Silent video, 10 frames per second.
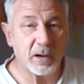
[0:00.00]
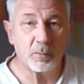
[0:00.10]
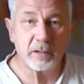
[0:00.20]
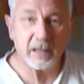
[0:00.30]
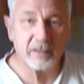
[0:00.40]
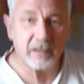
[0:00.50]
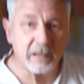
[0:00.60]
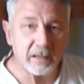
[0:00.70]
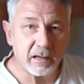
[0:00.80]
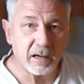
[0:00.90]
we'll get
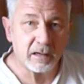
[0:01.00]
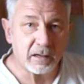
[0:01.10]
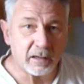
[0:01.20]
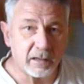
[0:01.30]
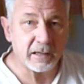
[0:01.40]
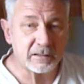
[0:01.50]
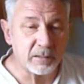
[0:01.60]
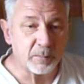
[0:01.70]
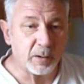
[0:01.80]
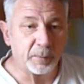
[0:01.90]
the
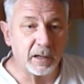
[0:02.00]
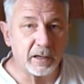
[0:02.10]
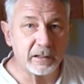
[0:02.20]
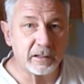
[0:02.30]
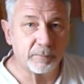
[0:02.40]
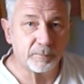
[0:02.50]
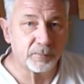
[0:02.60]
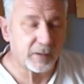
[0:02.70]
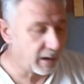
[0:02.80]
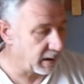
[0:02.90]
18mm ply,
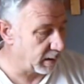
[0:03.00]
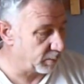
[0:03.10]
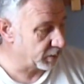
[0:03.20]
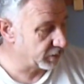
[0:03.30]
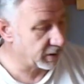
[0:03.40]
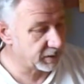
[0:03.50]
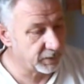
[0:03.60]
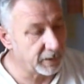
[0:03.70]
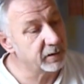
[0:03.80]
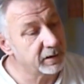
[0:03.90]
and we'll
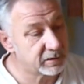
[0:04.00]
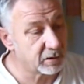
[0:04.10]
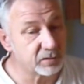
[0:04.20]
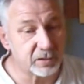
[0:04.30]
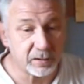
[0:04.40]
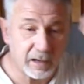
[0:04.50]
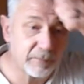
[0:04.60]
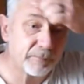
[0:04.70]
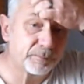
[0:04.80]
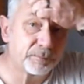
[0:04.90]
transfer this onto that,
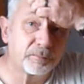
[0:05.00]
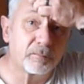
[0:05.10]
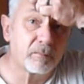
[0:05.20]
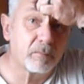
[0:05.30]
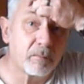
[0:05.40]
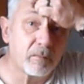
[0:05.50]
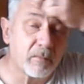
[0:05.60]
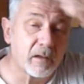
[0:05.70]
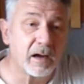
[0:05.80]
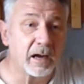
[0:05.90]

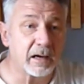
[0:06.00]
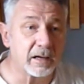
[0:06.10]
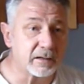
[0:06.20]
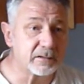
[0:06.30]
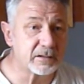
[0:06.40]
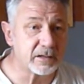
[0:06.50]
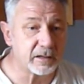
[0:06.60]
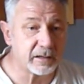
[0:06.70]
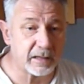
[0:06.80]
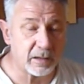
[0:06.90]
and
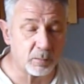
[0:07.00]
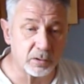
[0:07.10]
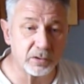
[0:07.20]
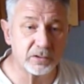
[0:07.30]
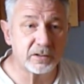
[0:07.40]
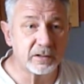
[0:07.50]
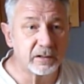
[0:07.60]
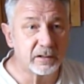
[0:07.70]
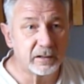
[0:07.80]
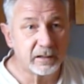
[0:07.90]
get that one cut.
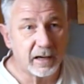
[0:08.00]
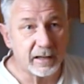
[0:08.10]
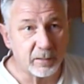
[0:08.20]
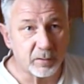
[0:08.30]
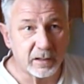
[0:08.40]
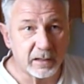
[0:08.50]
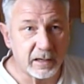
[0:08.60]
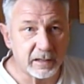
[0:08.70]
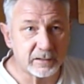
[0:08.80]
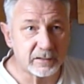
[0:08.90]
And then we can get
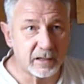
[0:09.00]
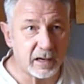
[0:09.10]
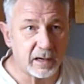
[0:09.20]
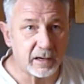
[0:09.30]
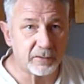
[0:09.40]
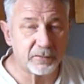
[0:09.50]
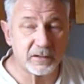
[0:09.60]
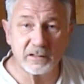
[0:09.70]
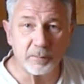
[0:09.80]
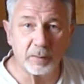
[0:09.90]
it fastened in